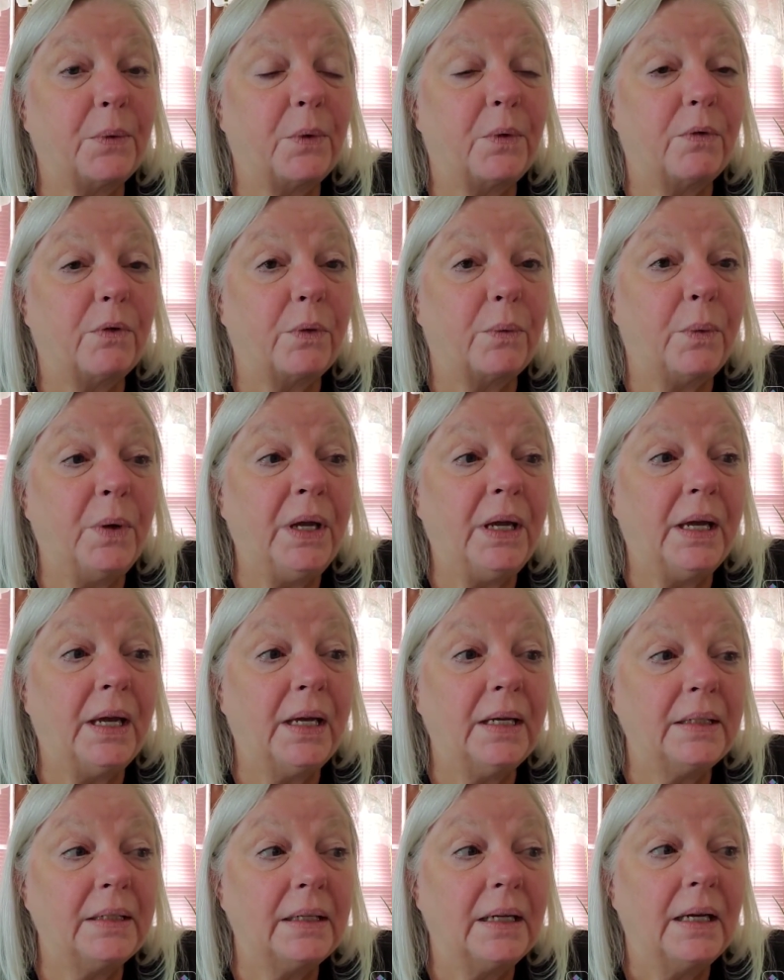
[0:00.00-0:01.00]
over the
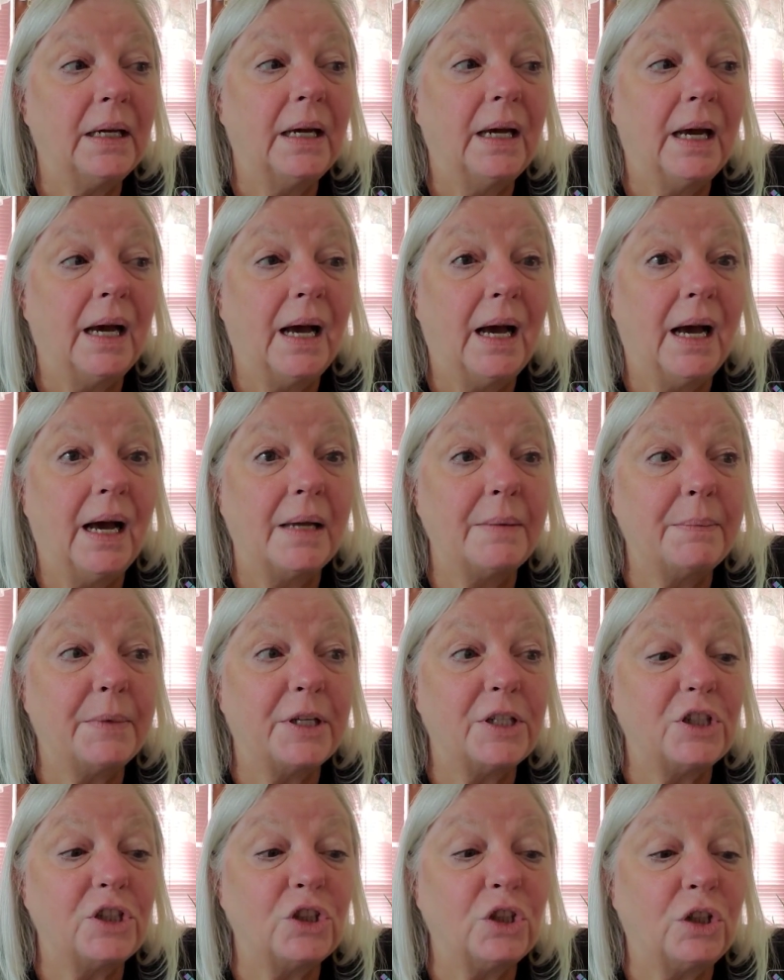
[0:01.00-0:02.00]
weekend on
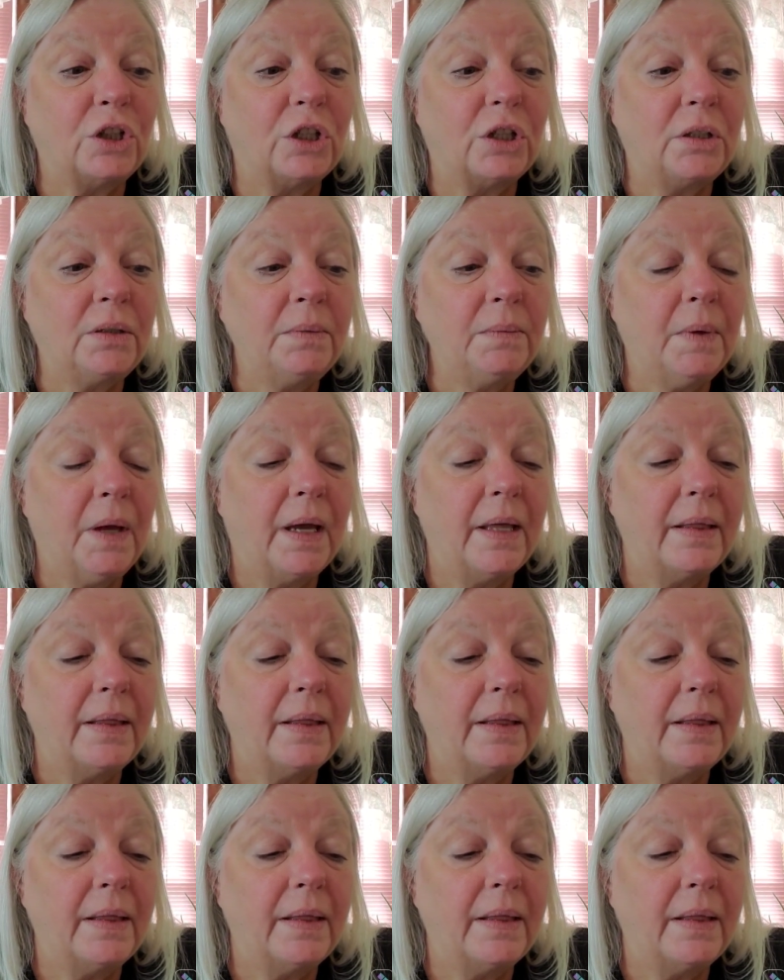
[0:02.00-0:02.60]
my shawl.